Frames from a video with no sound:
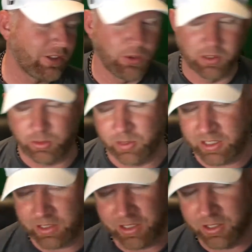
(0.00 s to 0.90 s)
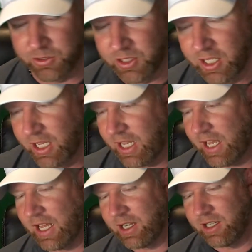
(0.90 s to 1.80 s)
2 or 3 years,
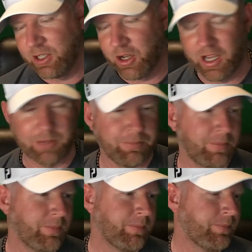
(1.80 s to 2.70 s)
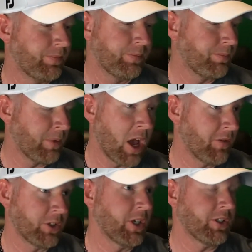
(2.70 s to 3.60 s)
and I'd ever
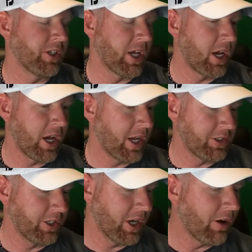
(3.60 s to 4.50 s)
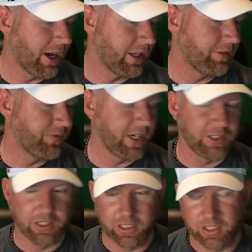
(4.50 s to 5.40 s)
since the ICO, I had
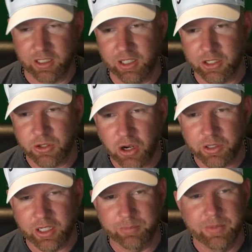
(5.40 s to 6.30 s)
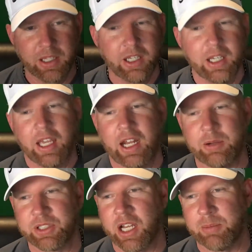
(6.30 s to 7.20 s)
invested in Electronium, and I
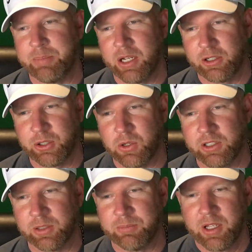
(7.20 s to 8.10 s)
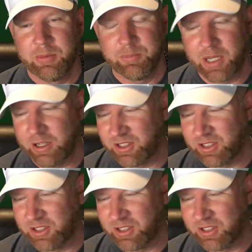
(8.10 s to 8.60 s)
was kind of bitter towards them. But I was